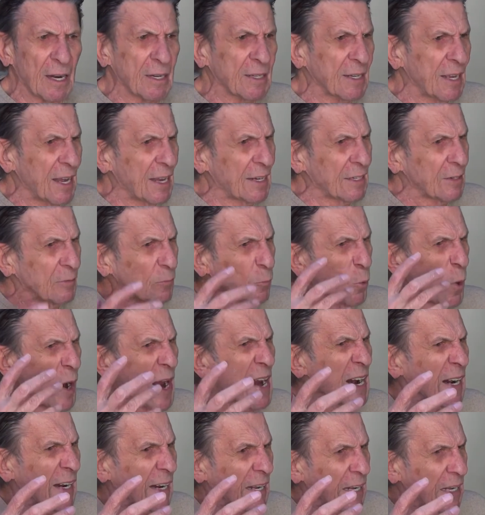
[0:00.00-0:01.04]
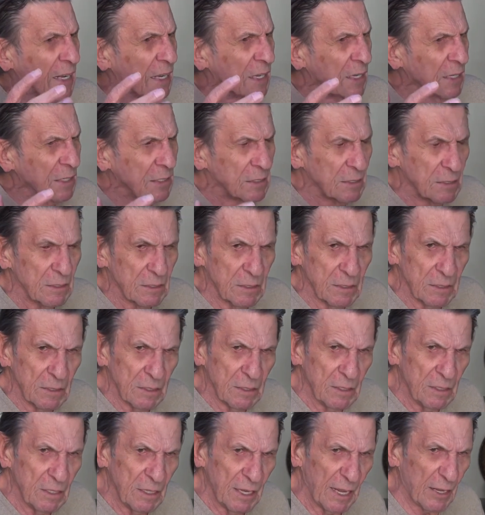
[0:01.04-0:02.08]
that kind of wailing
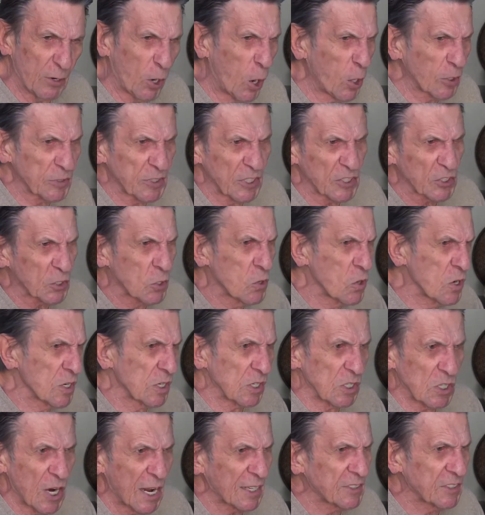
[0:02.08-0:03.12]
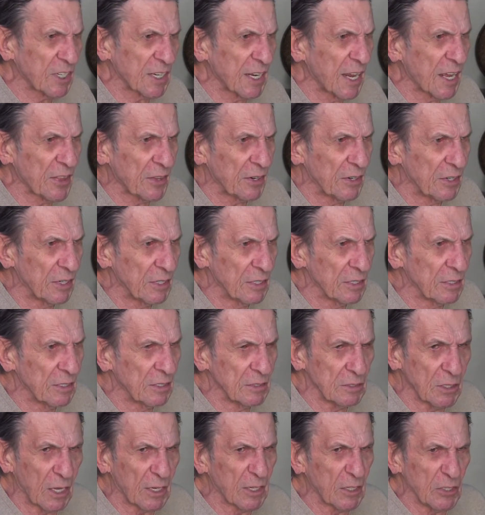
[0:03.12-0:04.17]
and all discordant, not together,
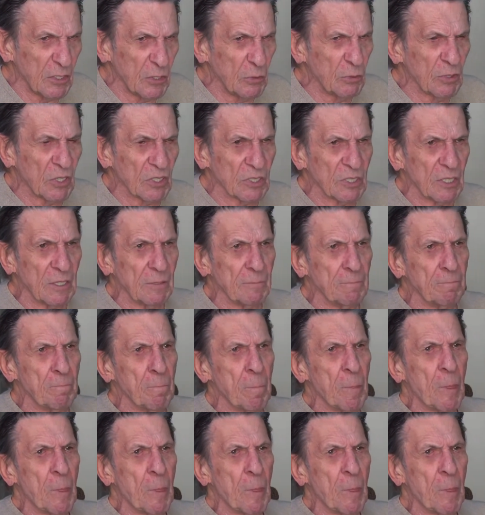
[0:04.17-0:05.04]
not in unison.